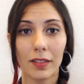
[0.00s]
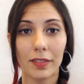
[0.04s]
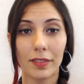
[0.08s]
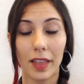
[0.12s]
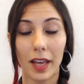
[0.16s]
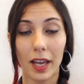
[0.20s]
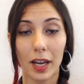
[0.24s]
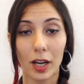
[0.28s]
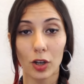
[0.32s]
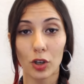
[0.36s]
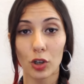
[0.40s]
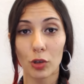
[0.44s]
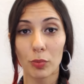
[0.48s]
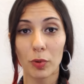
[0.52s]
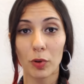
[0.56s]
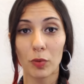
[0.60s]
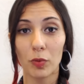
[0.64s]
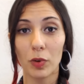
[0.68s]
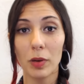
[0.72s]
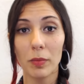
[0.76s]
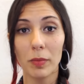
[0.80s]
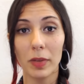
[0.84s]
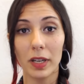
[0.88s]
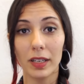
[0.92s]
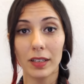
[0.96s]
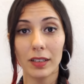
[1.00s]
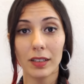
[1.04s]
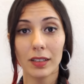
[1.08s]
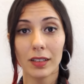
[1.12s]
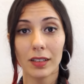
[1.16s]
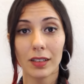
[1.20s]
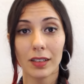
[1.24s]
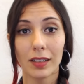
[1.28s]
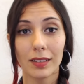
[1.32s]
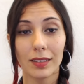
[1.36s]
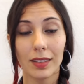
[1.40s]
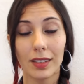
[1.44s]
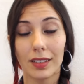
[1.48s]
that a group of women
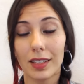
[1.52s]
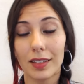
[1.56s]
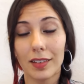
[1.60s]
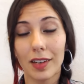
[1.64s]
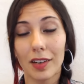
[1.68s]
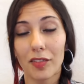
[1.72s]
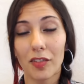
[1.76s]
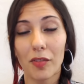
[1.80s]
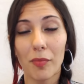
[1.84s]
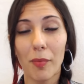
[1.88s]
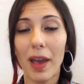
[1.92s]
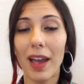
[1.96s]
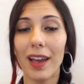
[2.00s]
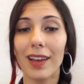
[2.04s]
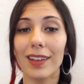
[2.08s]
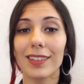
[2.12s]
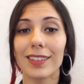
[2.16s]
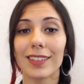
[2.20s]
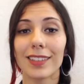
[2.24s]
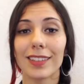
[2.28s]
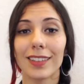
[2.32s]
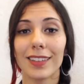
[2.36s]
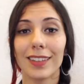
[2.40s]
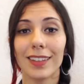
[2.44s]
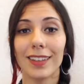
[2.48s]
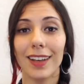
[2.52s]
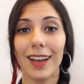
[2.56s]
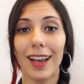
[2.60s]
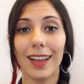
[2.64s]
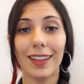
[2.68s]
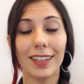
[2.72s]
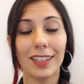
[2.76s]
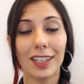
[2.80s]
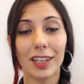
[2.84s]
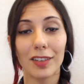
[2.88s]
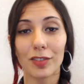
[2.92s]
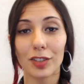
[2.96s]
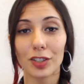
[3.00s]
that they never met
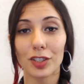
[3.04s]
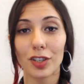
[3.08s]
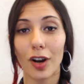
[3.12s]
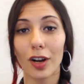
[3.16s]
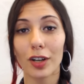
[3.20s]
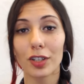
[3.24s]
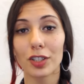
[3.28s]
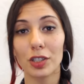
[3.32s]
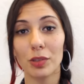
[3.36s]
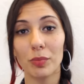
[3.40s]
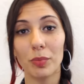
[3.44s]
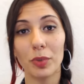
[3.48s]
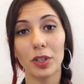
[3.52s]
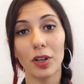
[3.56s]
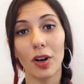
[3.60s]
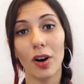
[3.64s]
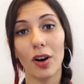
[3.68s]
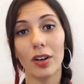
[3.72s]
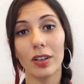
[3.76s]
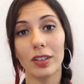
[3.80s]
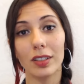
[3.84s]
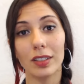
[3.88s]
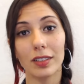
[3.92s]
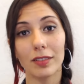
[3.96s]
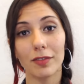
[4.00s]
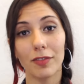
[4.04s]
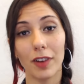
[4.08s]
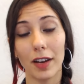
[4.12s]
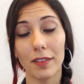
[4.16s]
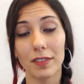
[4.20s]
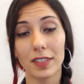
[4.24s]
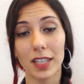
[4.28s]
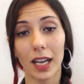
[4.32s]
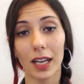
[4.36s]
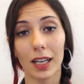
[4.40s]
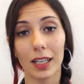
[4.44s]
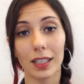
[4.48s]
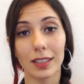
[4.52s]
and they never talked to beyond
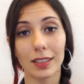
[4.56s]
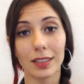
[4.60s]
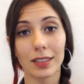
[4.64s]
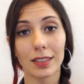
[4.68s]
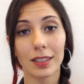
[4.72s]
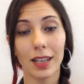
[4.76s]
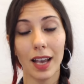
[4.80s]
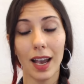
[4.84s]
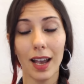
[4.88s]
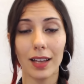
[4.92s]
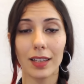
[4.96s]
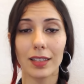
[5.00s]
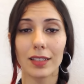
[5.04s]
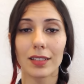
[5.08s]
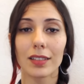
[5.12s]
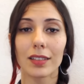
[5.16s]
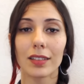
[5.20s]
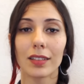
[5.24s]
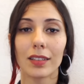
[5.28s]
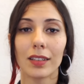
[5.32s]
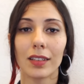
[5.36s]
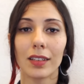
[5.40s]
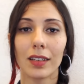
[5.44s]
5 seconds has.